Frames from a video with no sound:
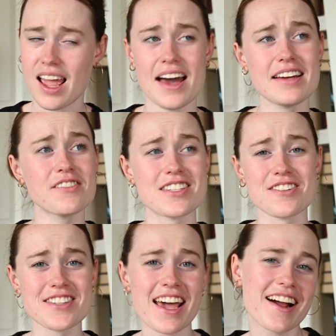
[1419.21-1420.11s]
I was
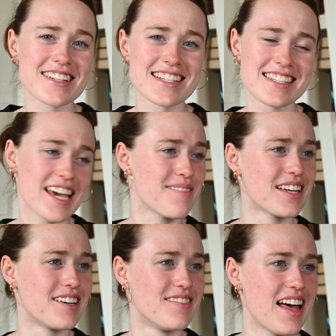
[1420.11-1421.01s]
too scared to DM
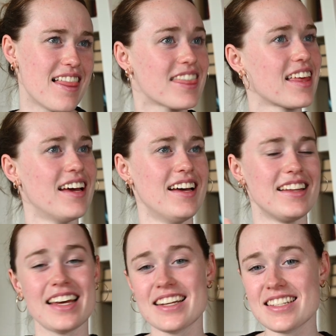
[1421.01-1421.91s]
them and
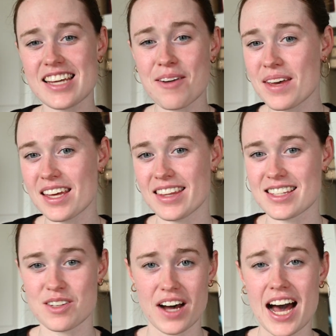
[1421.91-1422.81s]
they didn't DM me, and
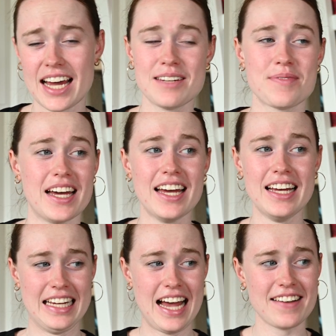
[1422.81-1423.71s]
that's fine, but
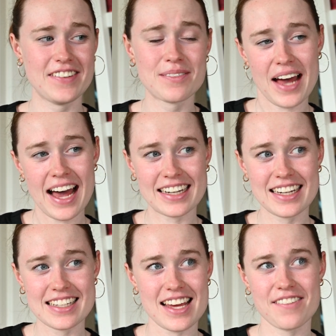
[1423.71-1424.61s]
I feel bad
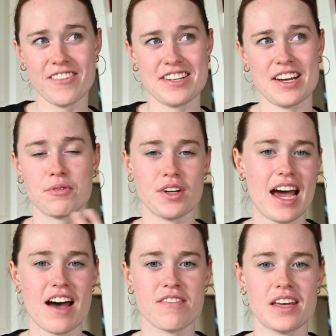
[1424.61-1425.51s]
because I wish I would
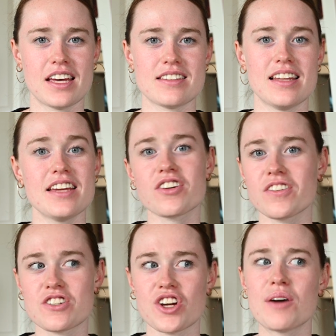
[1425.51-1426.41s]
have, because later in
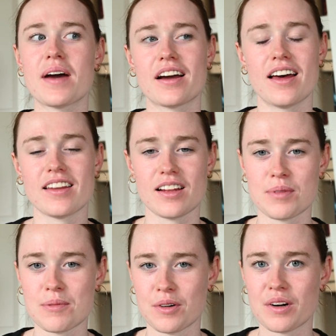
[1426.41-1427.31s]
the trip I got a little
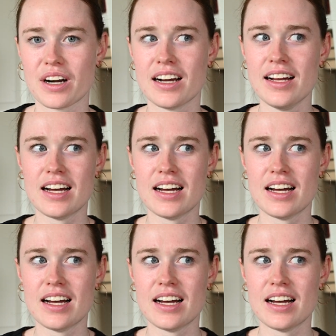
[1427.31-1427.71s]
bit more